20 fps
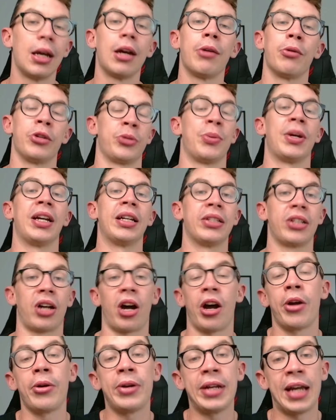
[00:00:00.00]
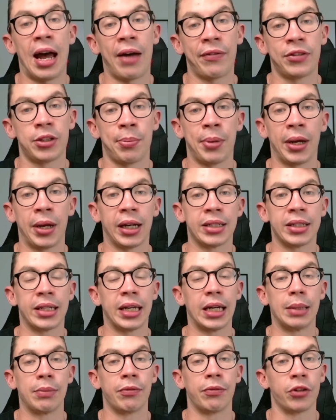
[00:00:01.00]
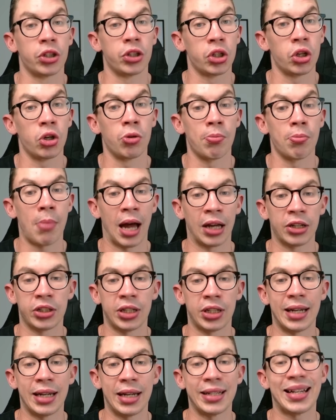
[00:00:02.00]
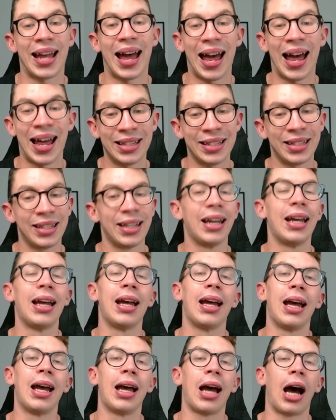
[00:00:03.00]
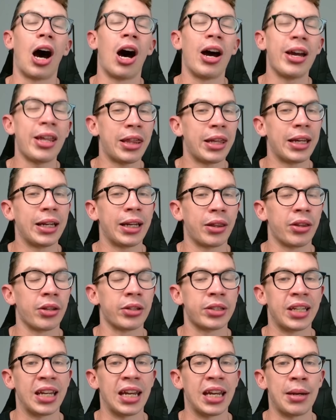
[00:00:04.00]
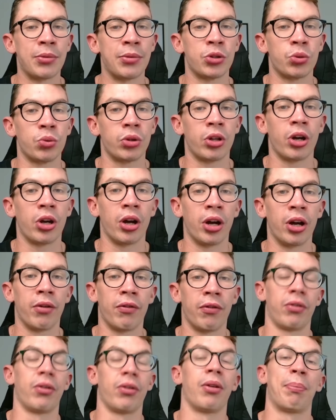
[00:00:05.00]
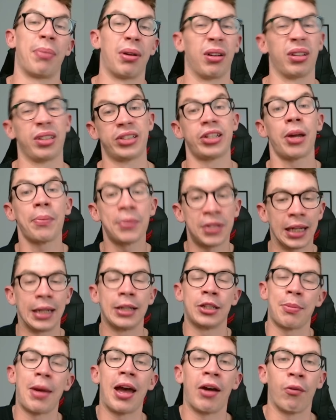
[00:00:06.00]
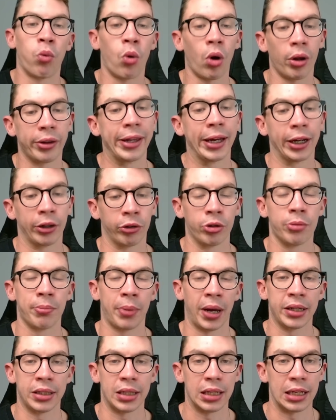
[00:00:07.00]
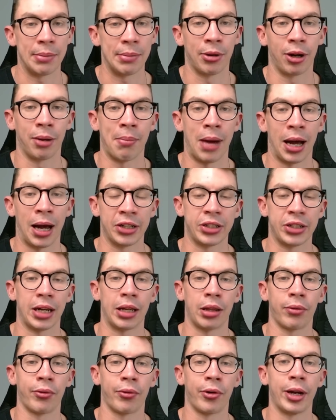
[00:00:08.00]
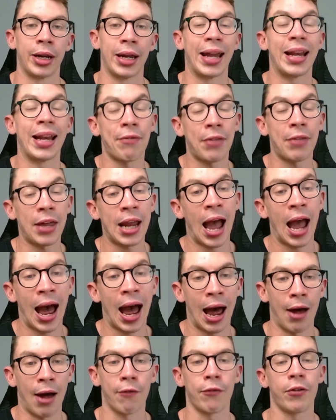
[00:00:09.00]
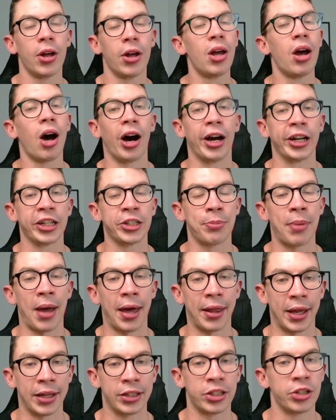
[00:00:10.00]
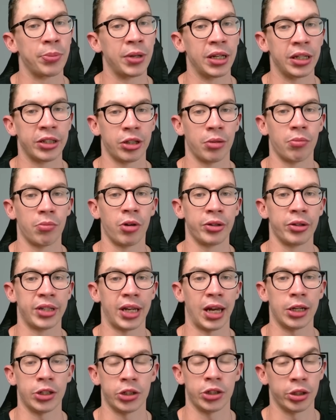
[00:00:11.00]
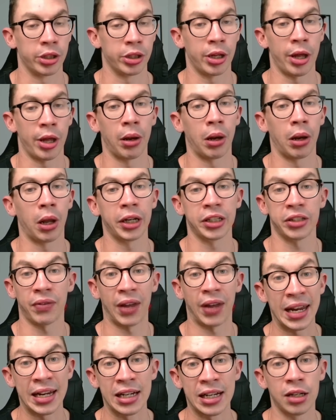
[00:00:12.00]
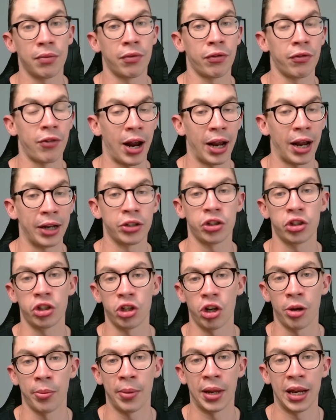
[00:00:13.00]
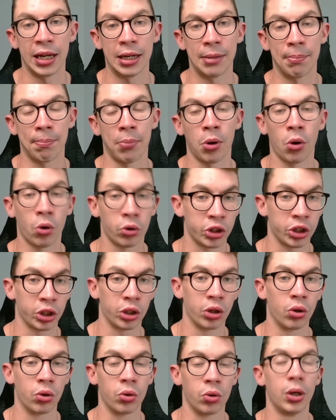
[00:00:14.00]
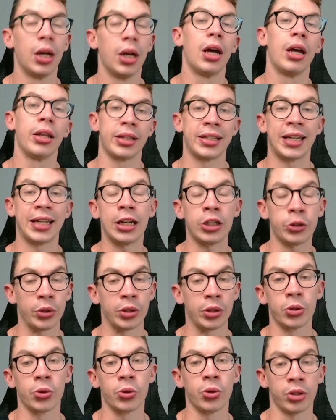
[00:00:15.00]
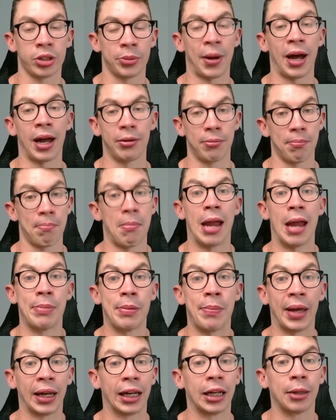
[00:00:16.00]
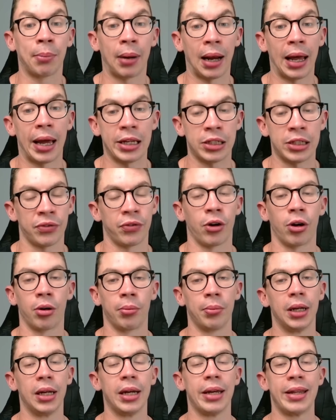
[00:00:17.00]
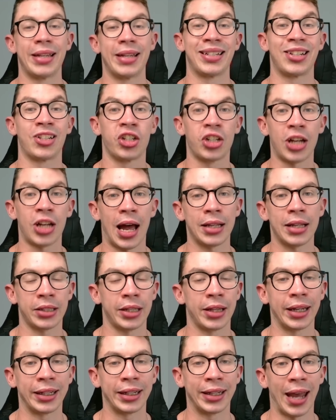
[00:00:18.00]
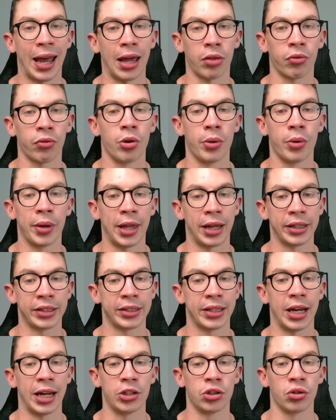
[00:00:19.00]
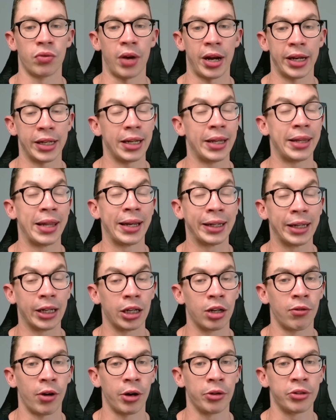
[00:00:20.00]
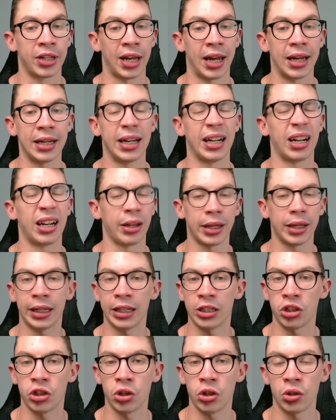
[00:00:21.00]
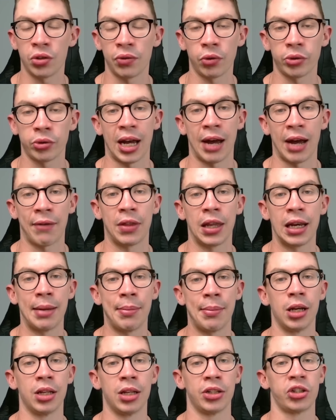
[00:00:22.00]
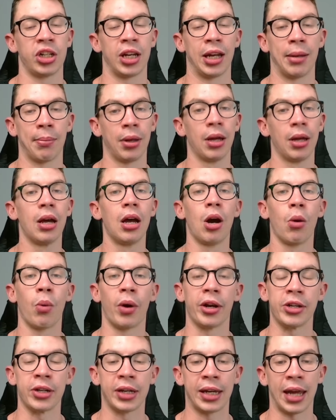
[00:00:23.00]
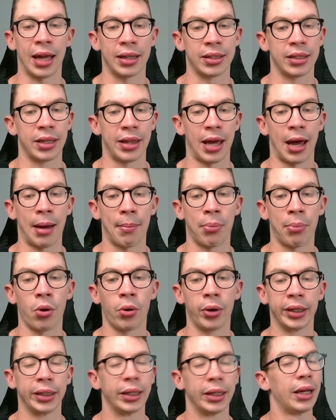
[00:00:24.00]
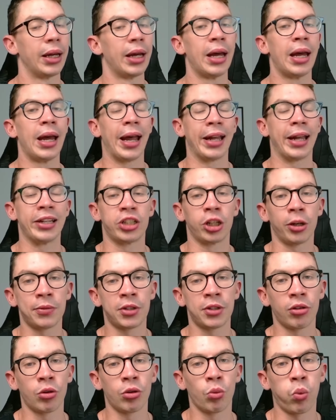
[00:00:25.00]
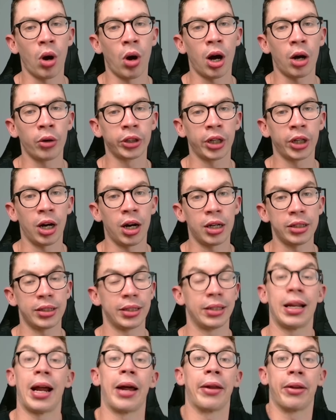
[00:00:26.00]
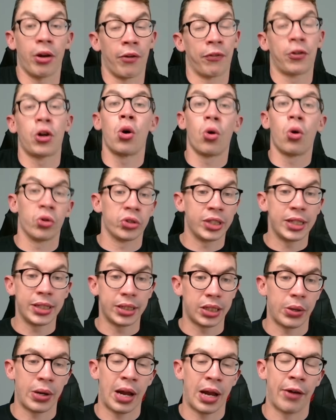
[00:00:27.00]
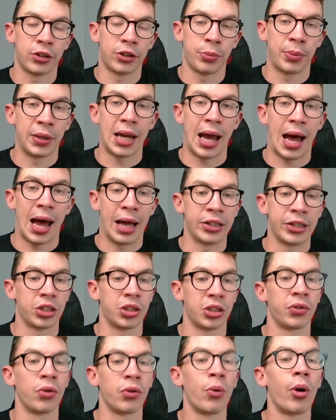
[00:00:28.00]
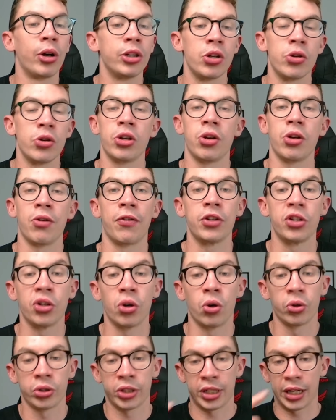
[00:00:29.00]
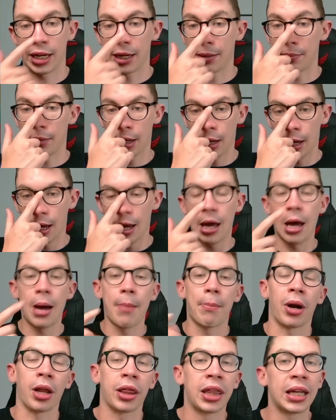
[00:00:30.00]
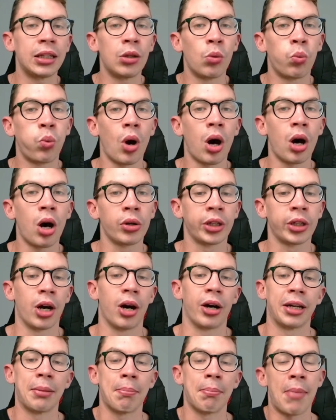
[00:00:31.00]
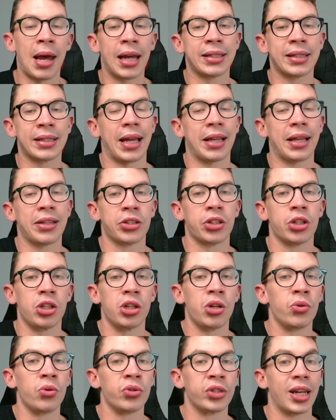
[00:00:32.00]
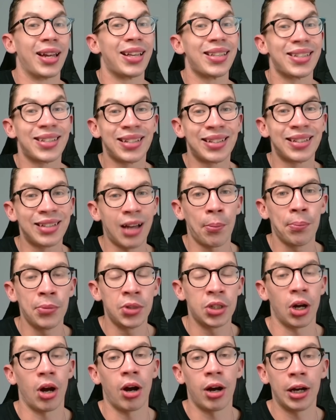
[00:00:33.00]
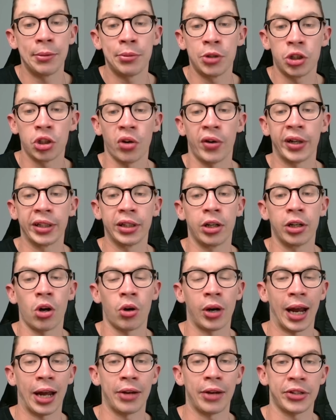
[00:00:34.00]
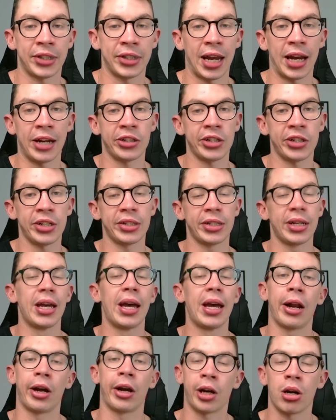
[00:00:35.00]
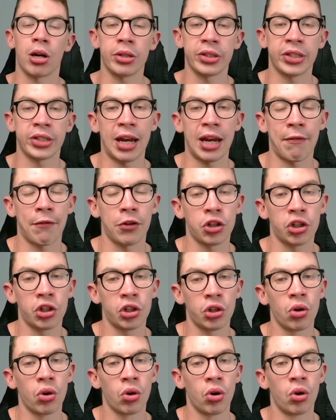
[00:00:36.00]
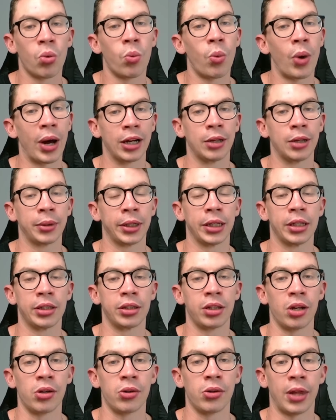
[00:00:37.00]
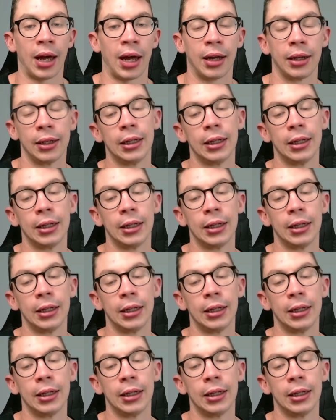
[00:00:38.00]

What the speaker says: which means I only have to pick a team for 2 match days, and I think that some teams may have won their group basically by match day 3, and if they have, I expect there to be some rotation, you know, the likes of England, France, Germany, Portugal, the teams we've talked about maybe picking players from. There's a chance that they get through at that stage already and they're going to rotate, and I think it's useful to have the limitless chip when you get to that point. In terms of the wild card, now, of course, these don't have to be answers for what you do for your team, but I think the wild card, it makes sense to use it sometime during the knockout stages, and I can't say for sure when I'm going to do that.